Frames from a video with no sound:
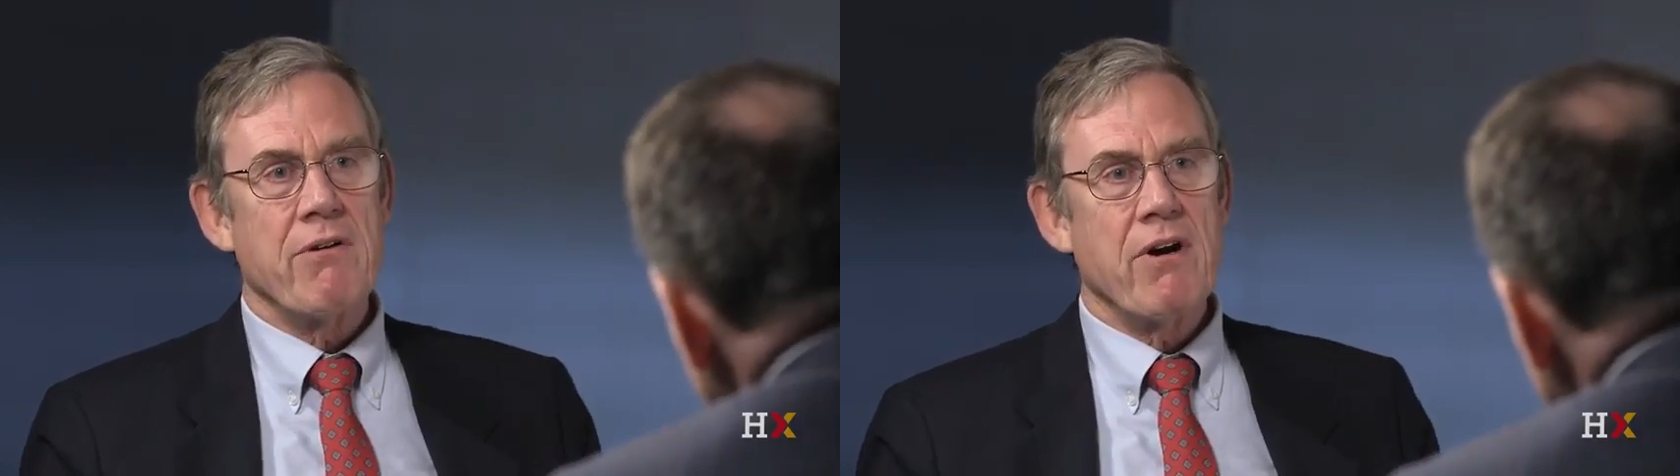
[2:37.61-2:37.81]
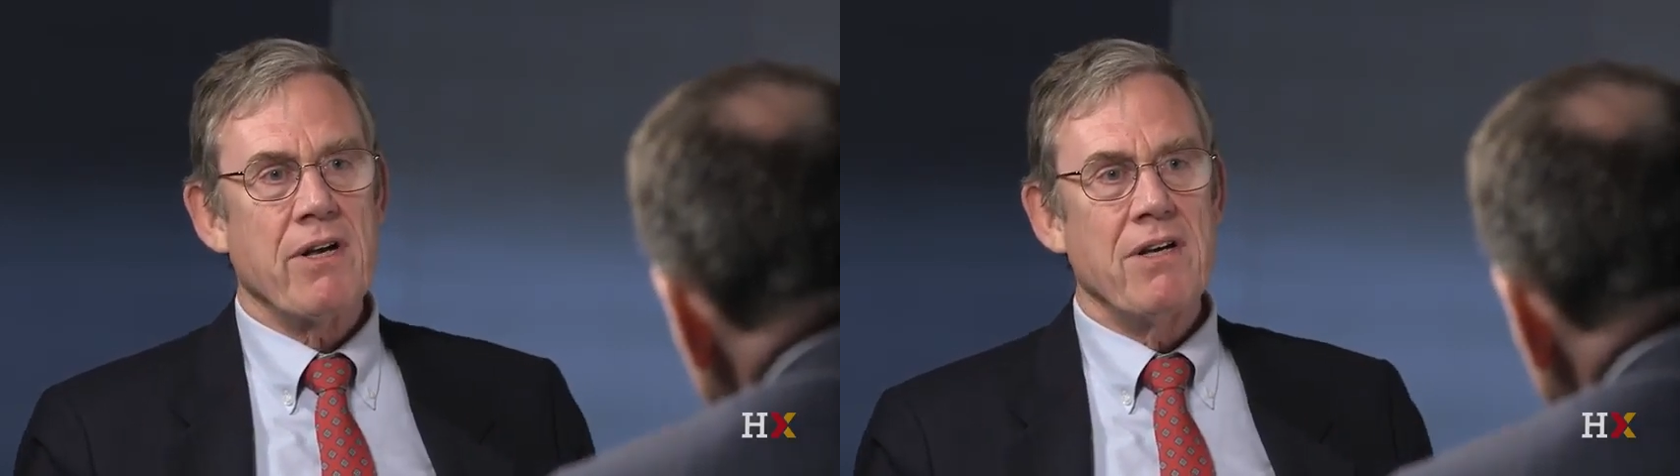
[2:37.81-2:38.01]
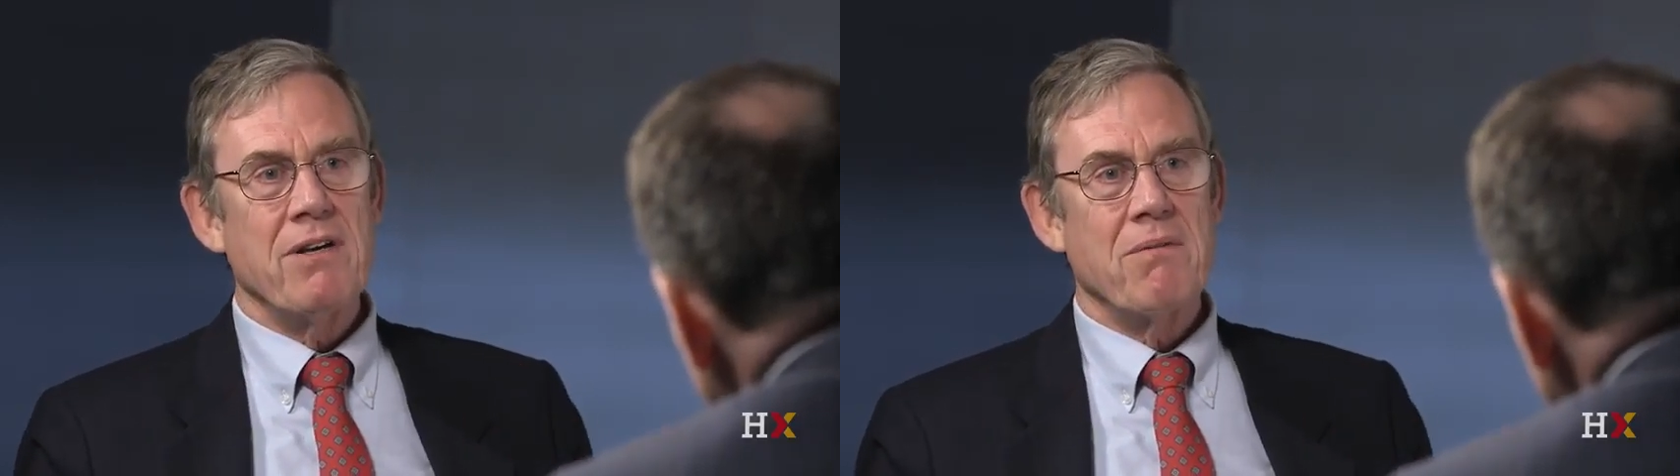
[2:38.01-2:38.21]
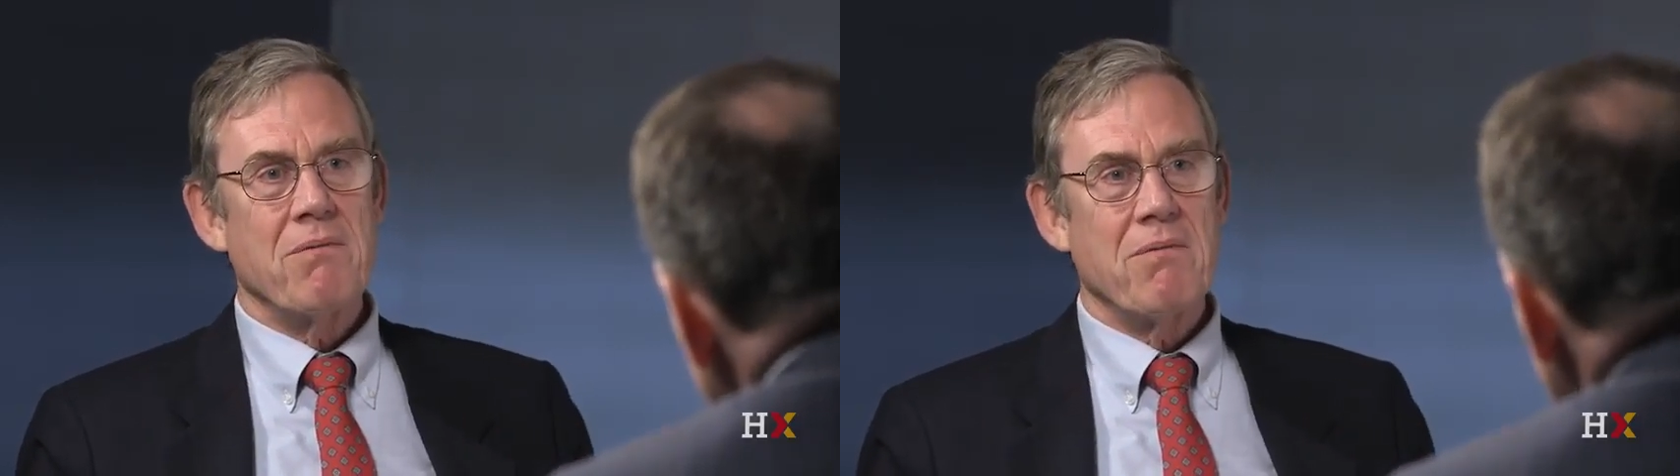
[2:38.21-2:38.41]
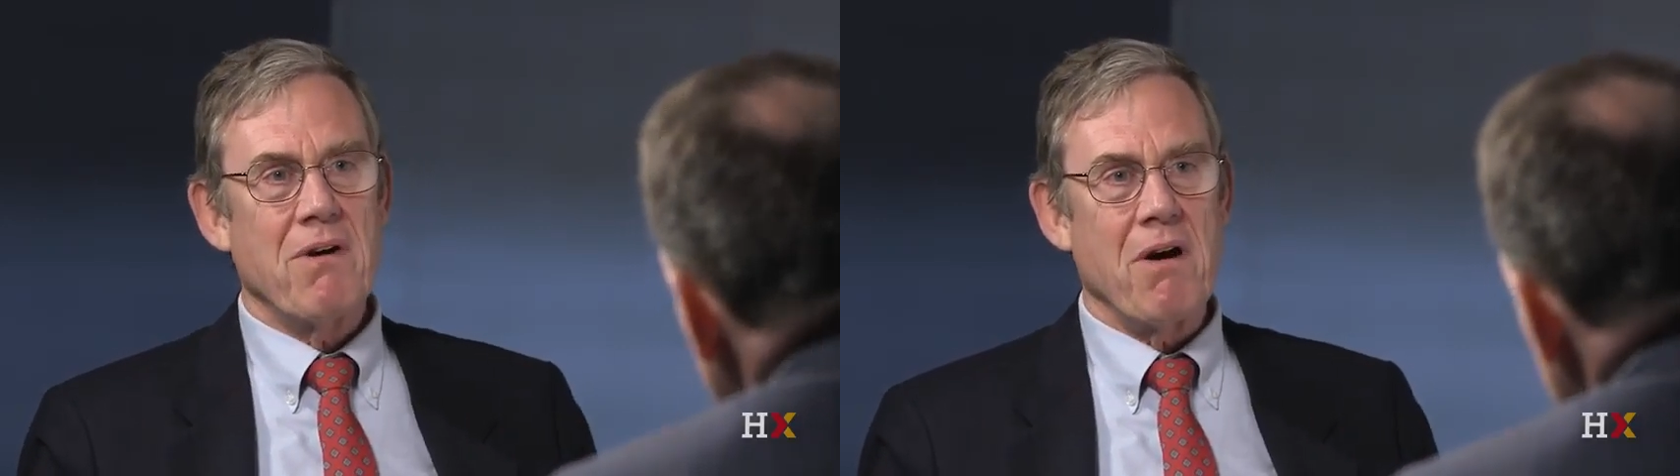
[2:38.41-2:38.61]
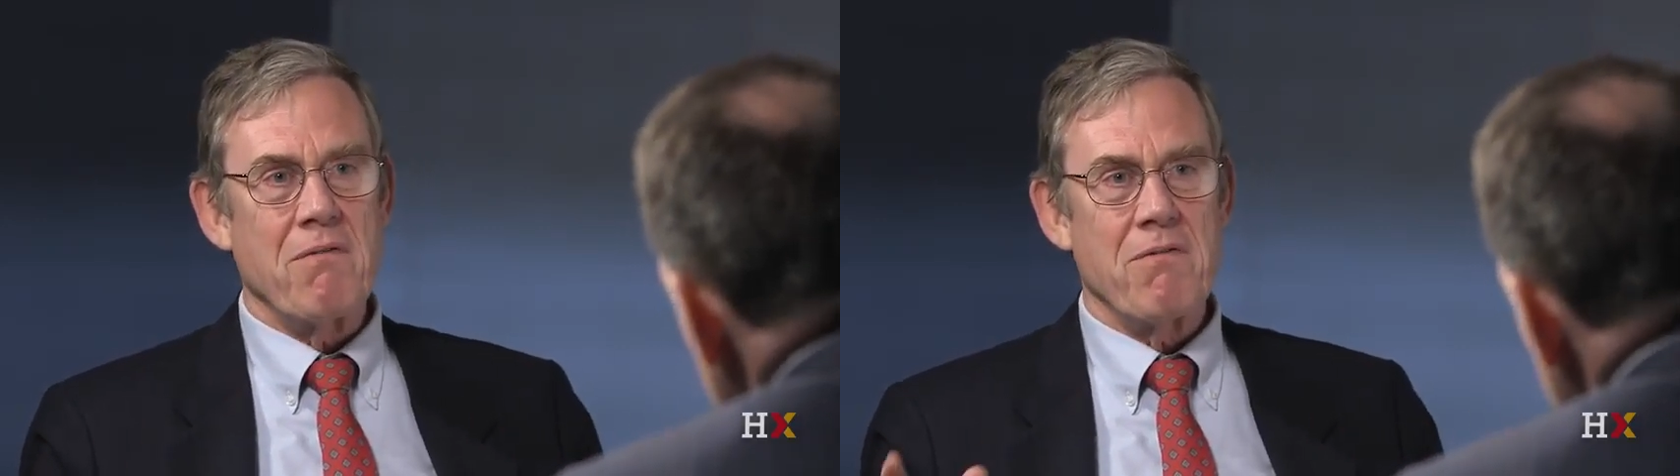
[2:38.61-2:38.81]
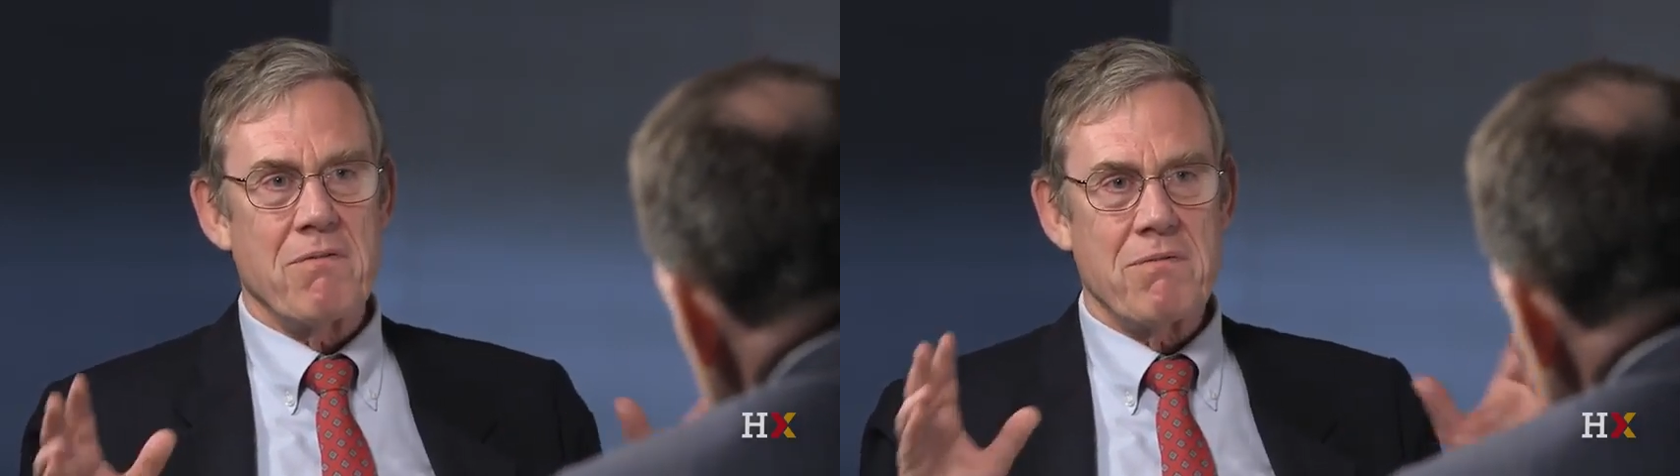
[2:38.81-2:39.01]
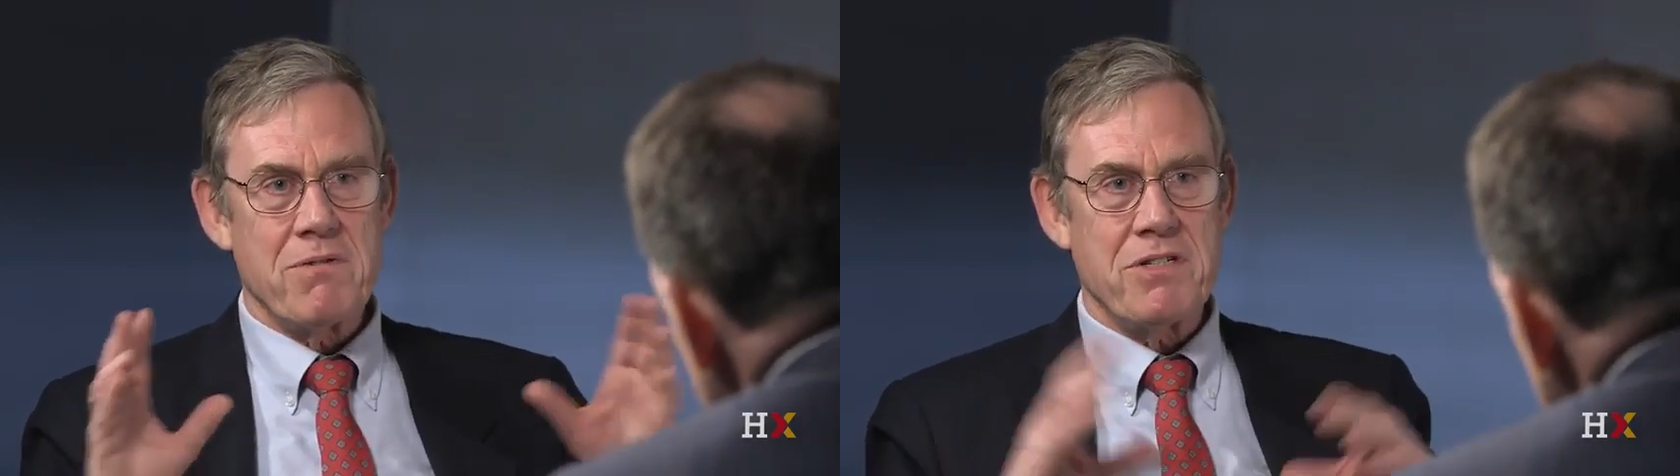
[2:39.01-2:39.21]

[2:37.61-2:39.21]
hierarchy of mm -hmm.